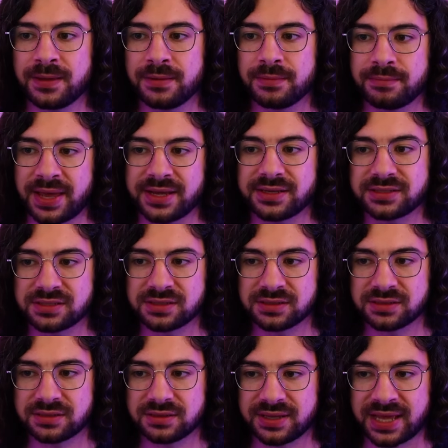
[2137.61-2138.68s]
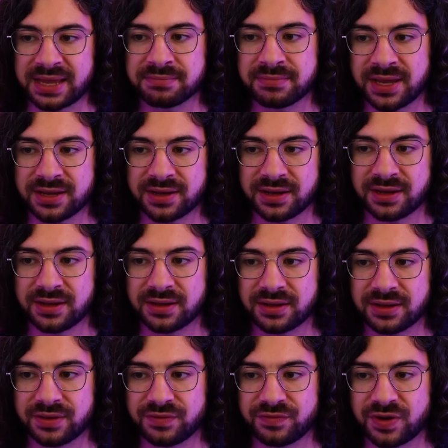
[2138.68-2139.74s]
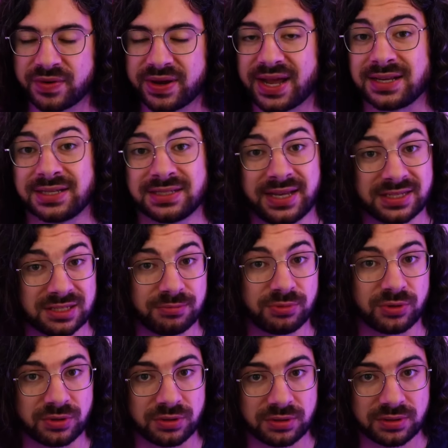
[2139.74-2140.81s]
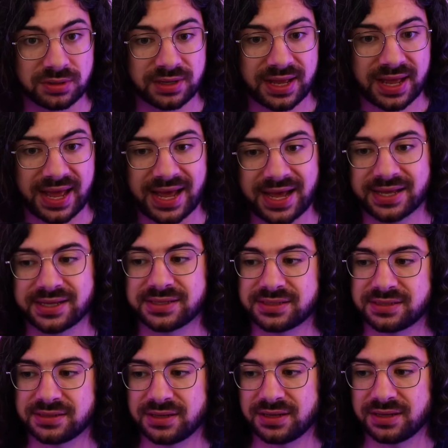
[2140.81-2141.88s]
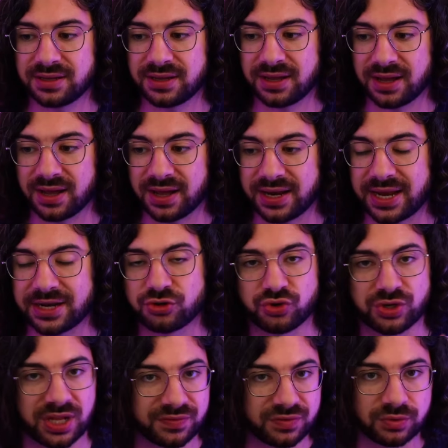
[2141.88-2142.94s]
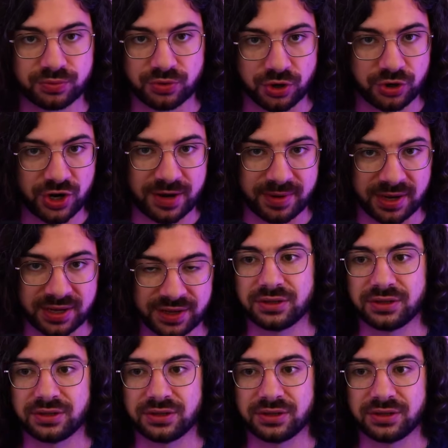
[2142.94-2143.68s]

makes GameMaker very accessible as an entry-level programmer.